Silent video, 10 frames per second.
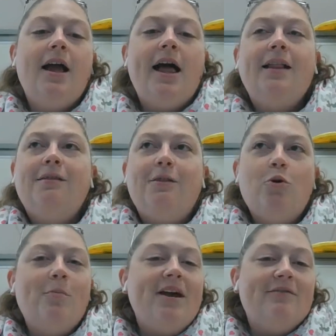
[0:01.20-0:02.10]

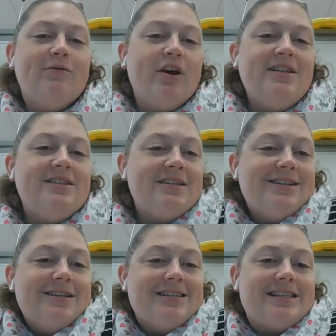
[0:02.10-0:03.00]
Hello, my friends.
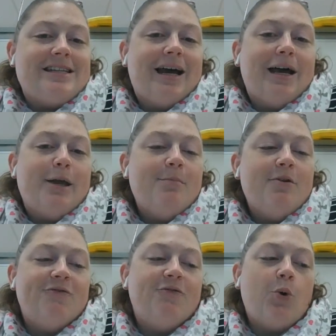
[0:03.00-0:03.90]
It is
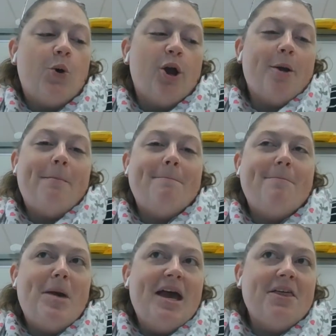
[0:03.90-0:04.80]
time for
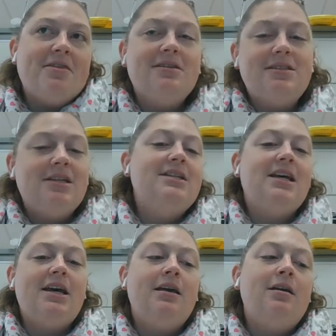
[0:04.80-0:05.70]
math
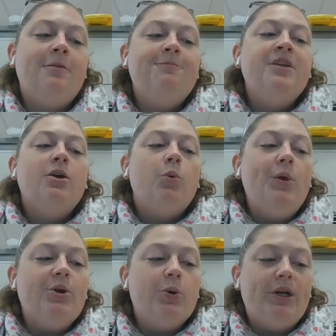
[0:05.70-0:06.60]
today.
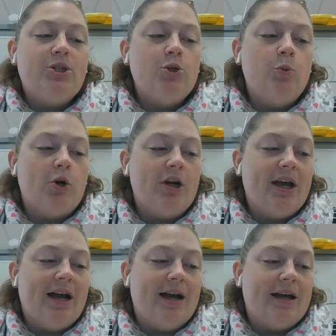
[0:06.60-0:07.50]
We are going to work
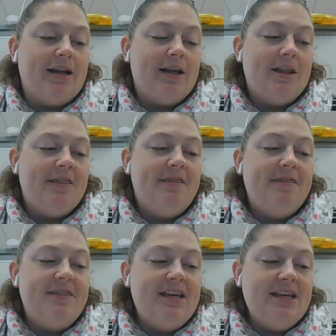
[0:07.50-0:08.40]
on
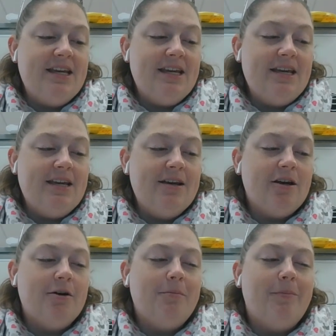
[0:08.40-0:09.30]
thinking
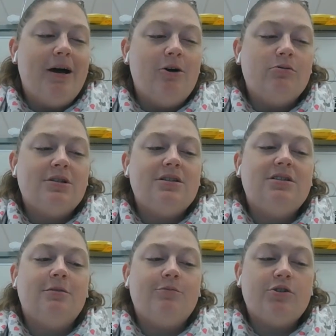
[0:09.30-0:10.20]
about
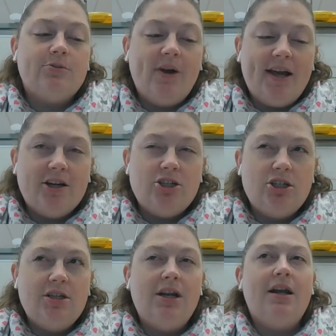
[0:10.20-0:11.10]

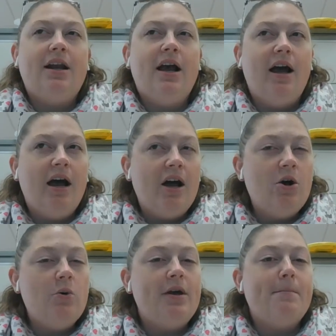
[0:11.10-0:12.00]
subtraction and
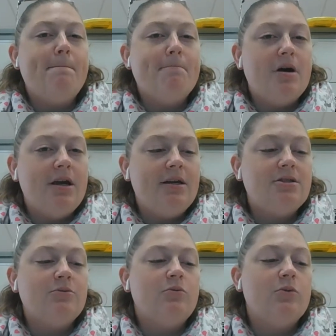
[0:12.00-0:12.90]
how it
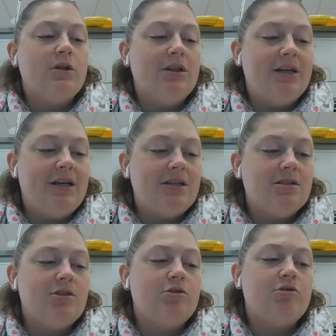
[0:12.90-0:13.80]
might
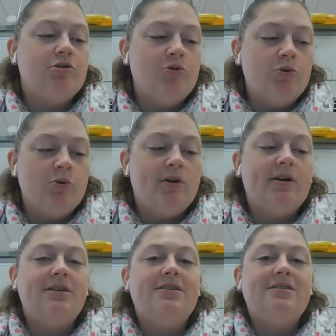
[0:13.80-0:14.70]
relate to
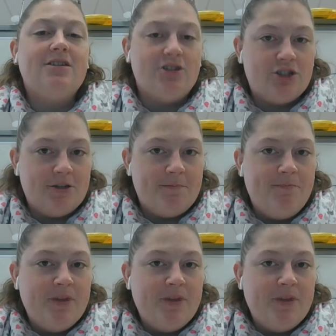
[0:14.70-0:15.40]
addition,